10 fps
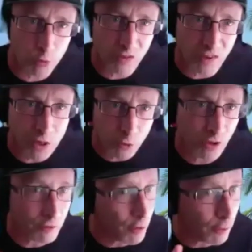send your
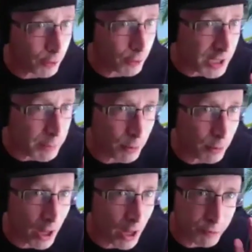stuff off to people
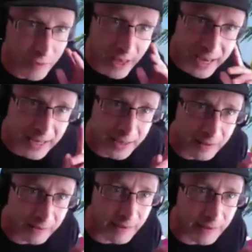like for their
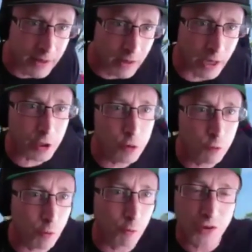ears, like you've
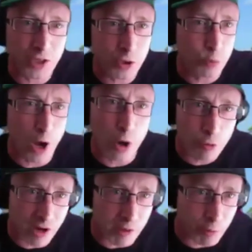obviously, you know,
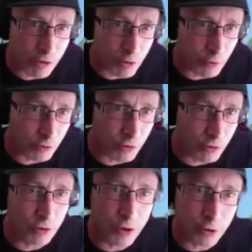great
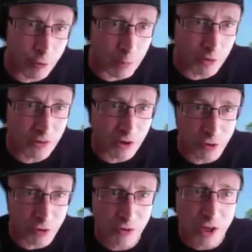producers, you know, great
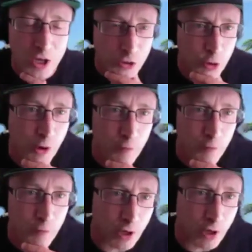musicians, yes. Do you ever
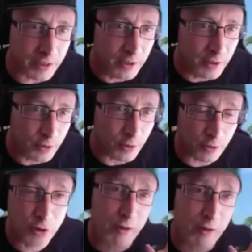like,
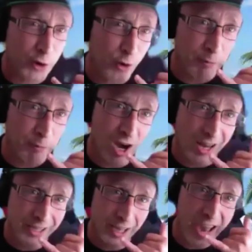do you ever call up Niall
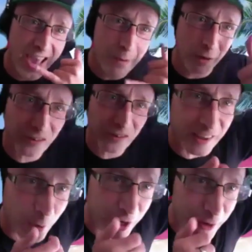and go, hey,
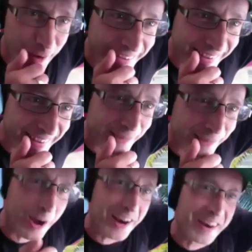what do you reckon to this
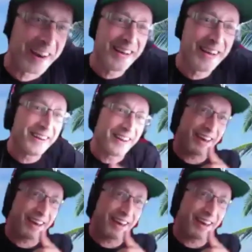one? Like,